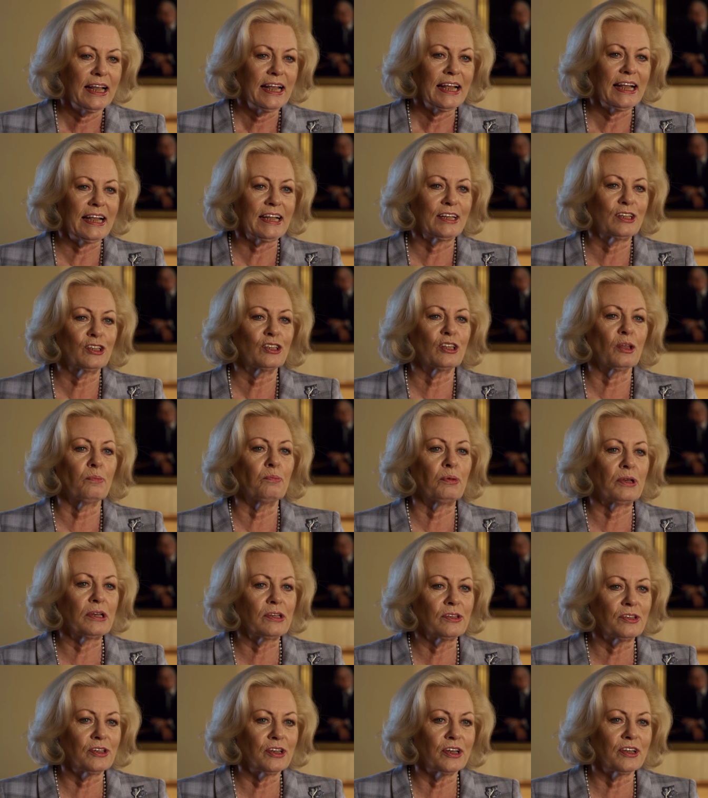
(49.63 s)
It's the
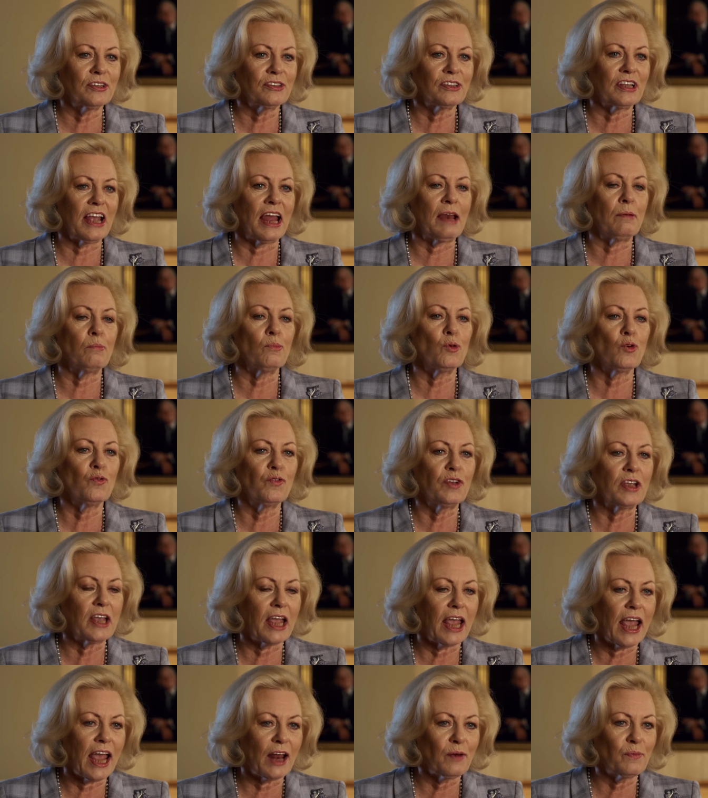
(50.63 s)
business and moving
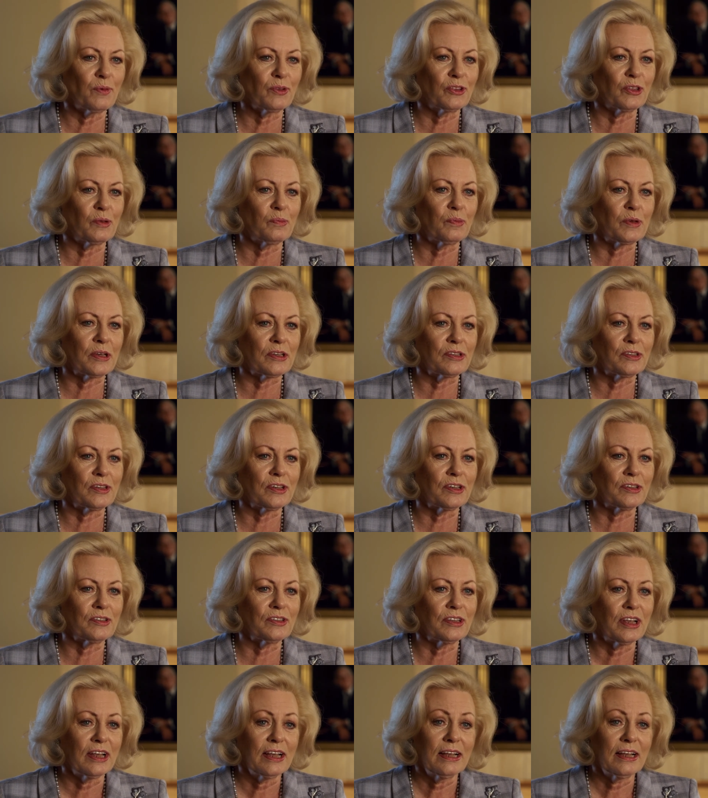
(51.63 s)
ahead with the business.